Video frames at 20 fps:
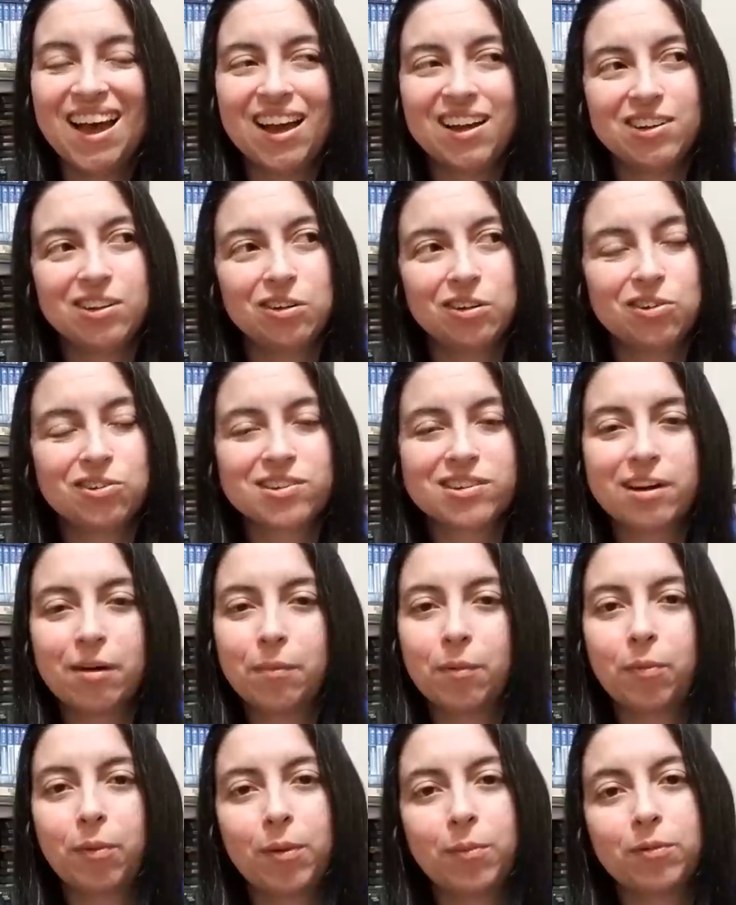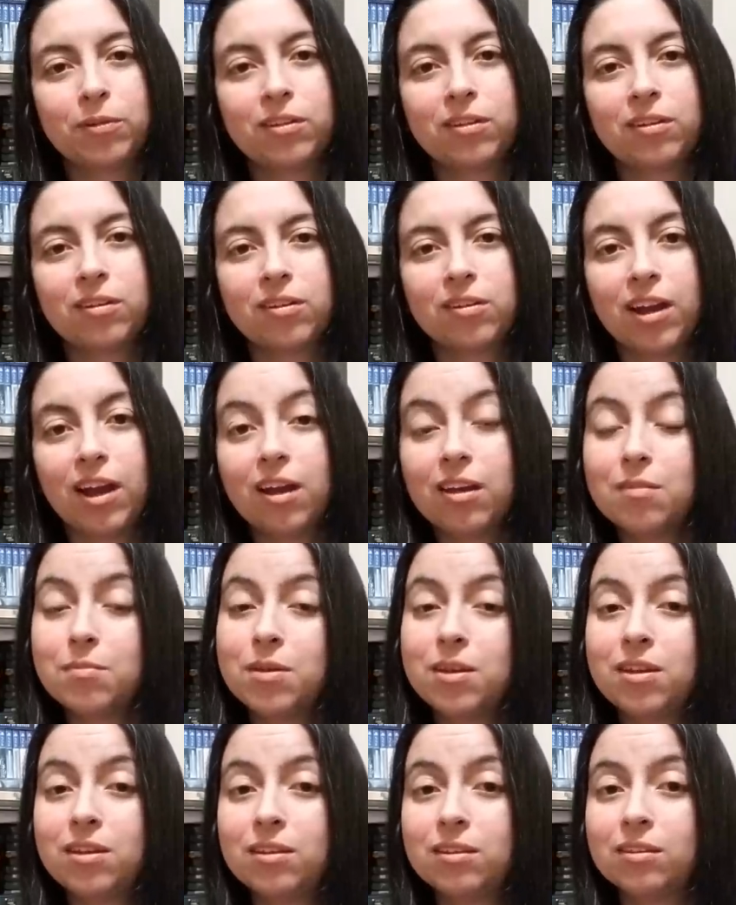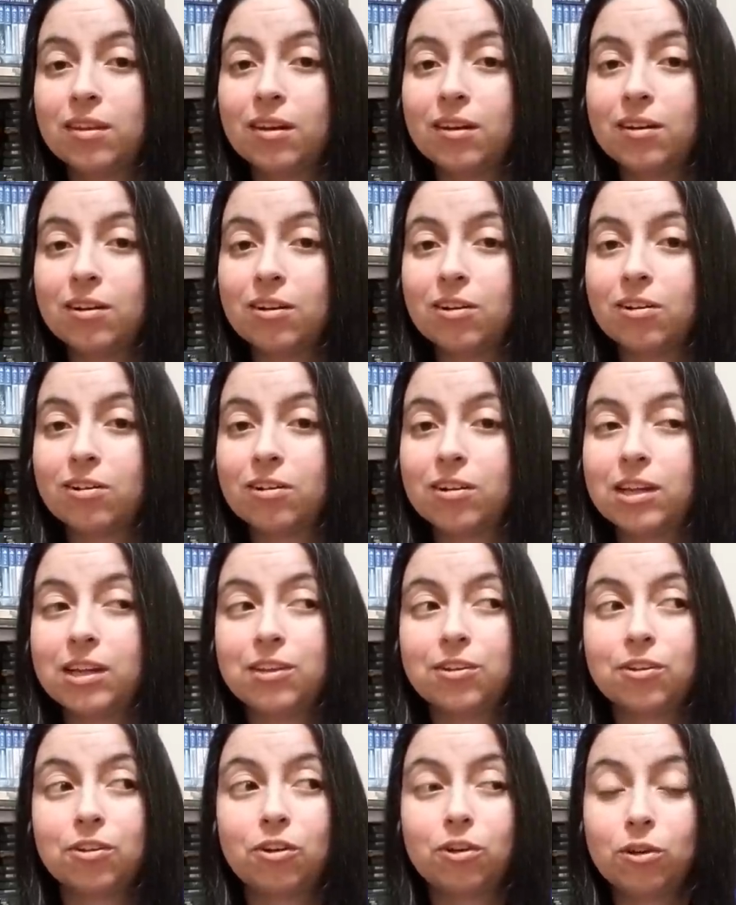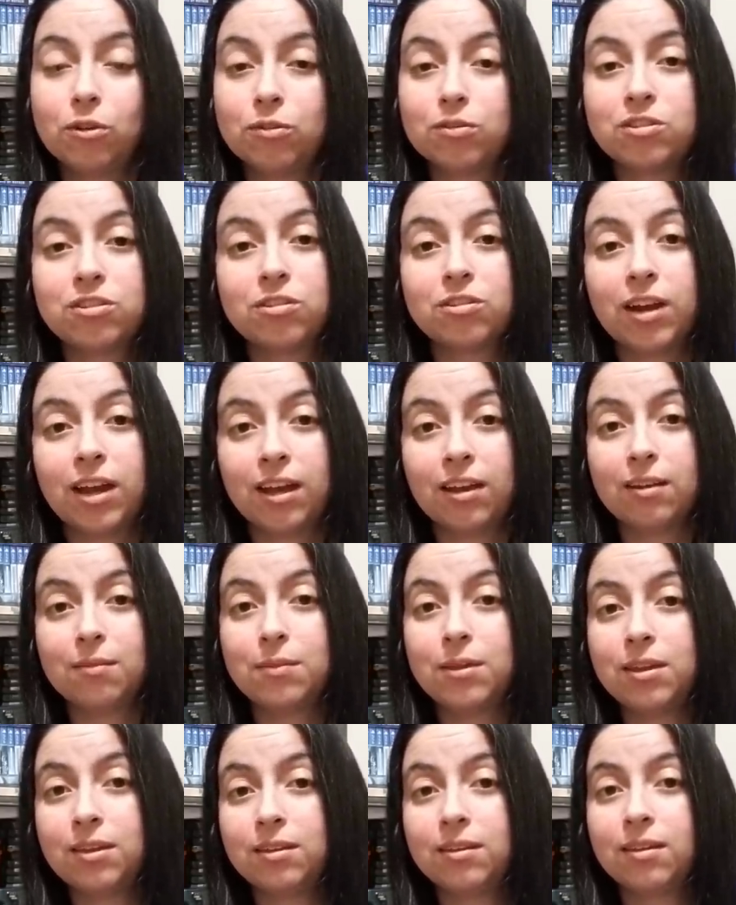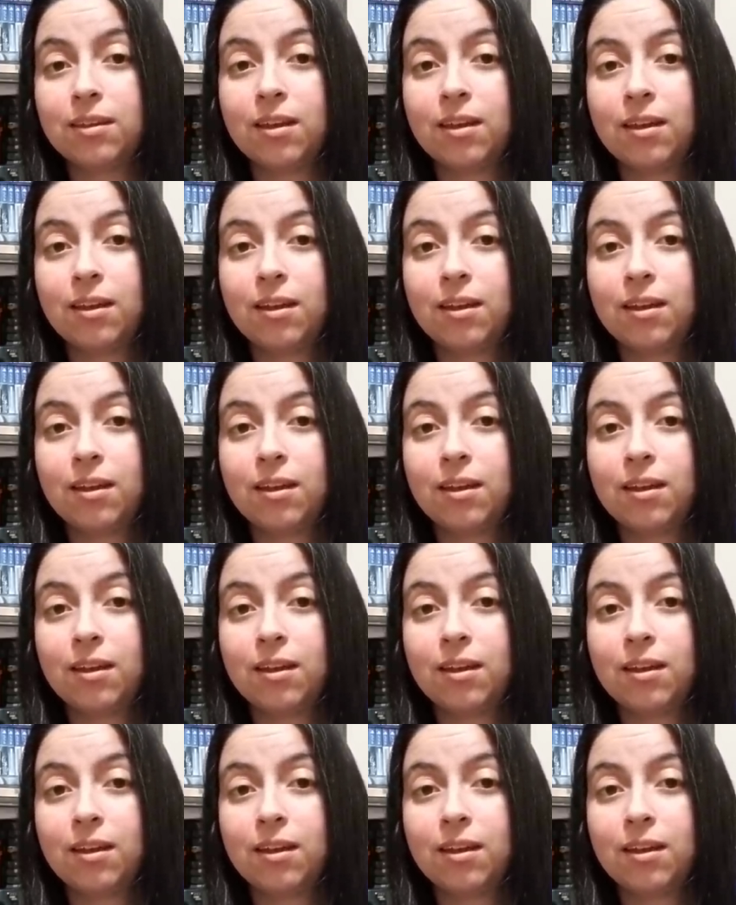I know there's a couple people that are ahead of me, that are either close or ahead of me.